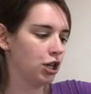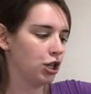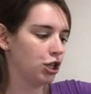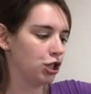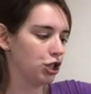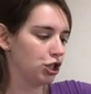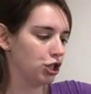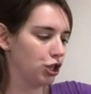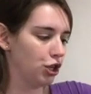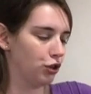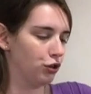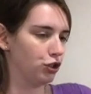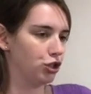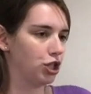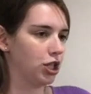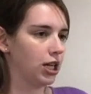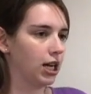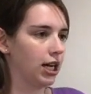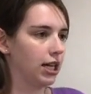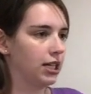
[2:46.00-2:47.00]
So
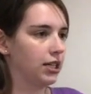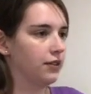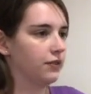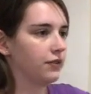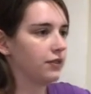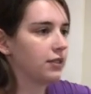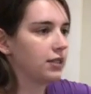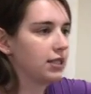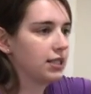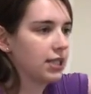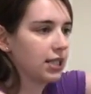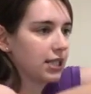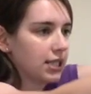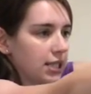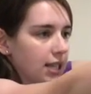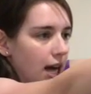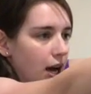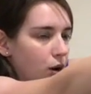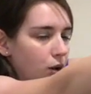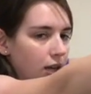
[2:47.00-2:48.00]
she kind of sticks
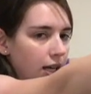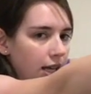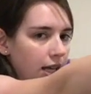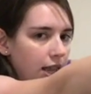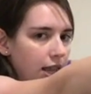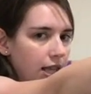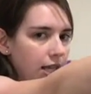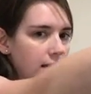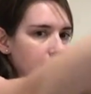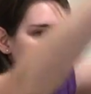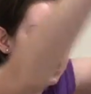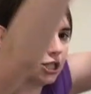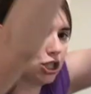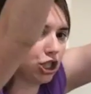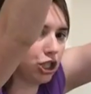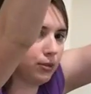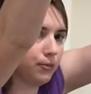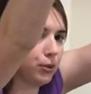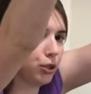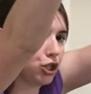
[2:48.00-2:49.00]
out like this and
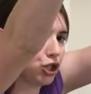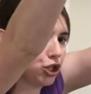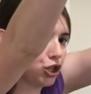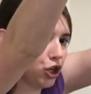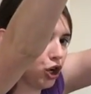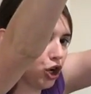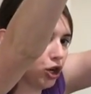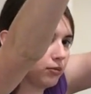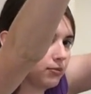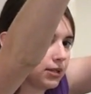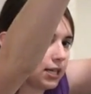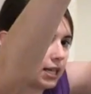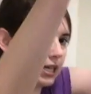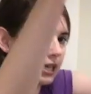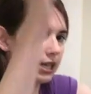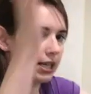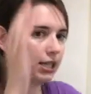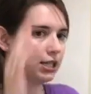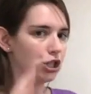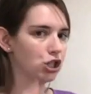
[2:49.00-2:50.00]
she puts her arms like
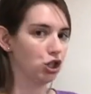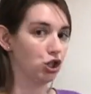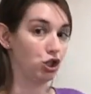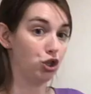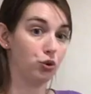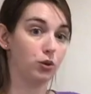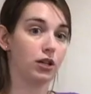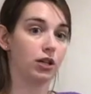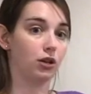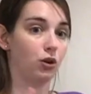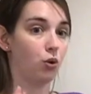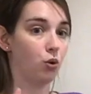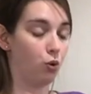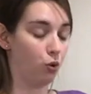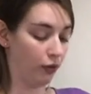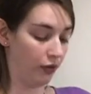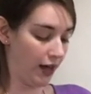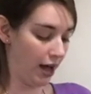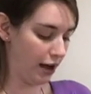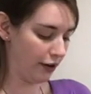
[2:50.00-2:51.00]
this, so you can
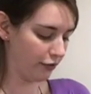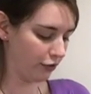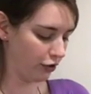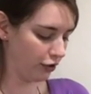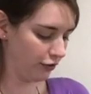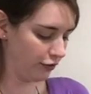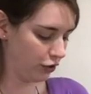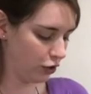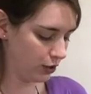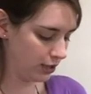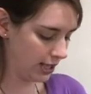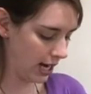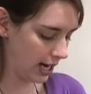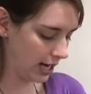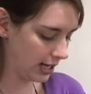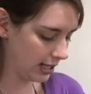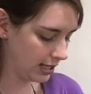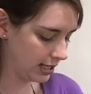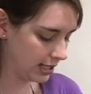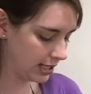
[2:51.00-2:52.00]
hold that for a few
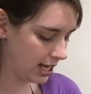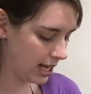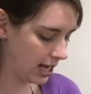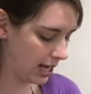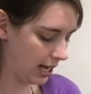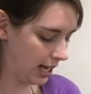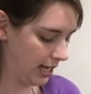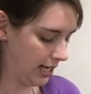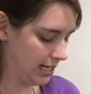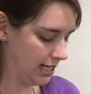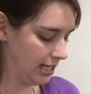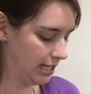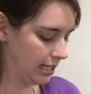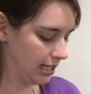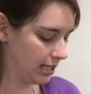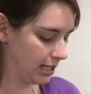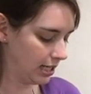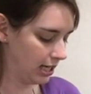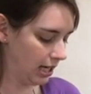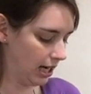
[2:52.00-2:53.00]
seconds
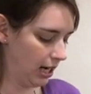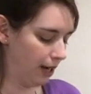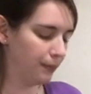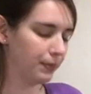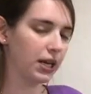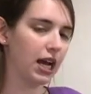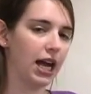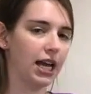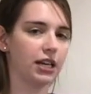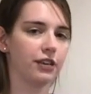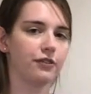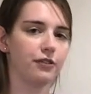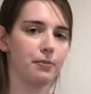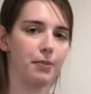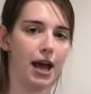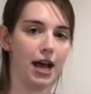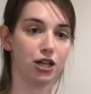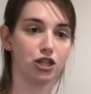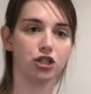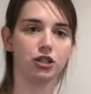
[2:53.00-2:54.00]
and kind of
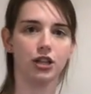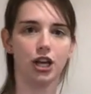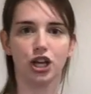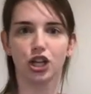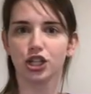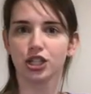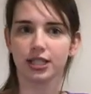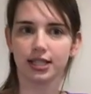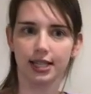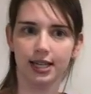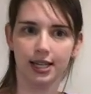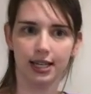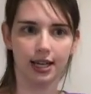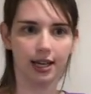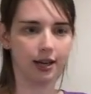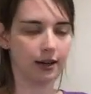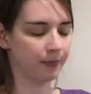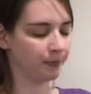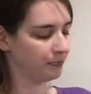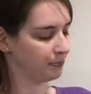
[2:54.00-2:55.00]
imagine that you're
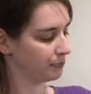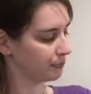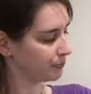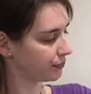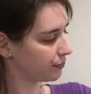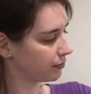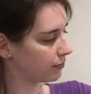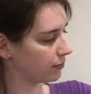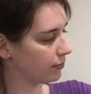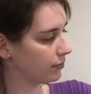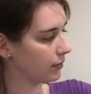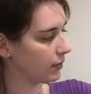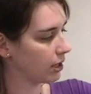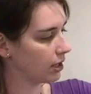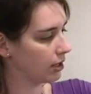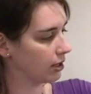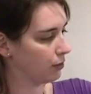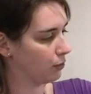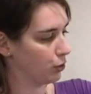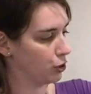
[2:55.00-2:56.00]
skiing,
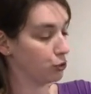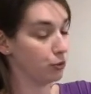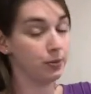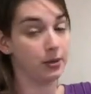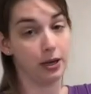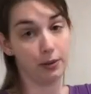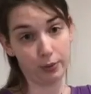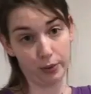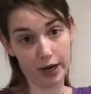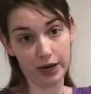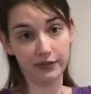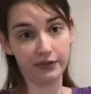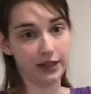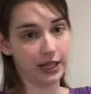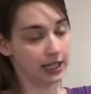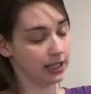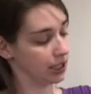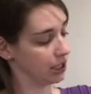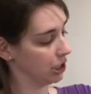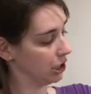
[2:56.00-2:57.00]
which would be a brave
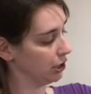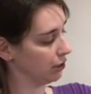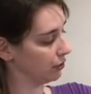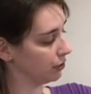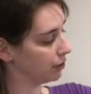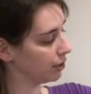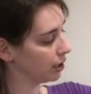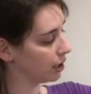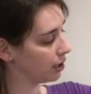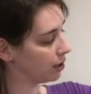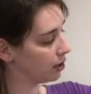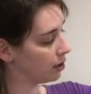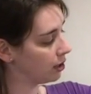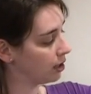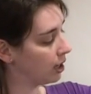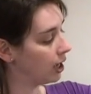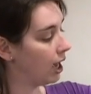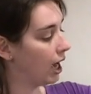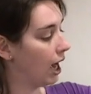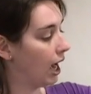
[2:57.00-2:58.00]
thing to do.
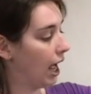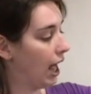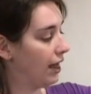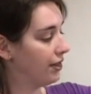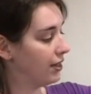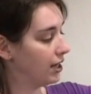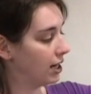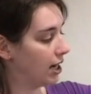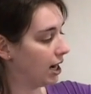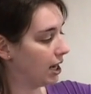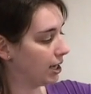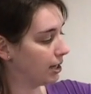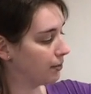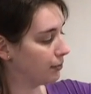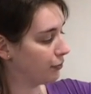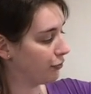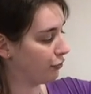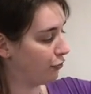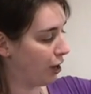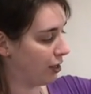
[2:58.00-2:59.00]
And then I am
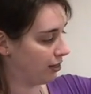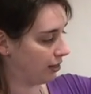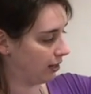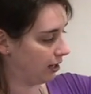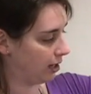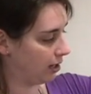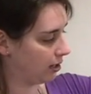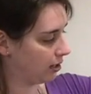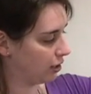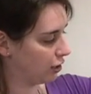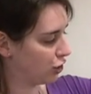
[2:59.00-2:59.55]
friendly.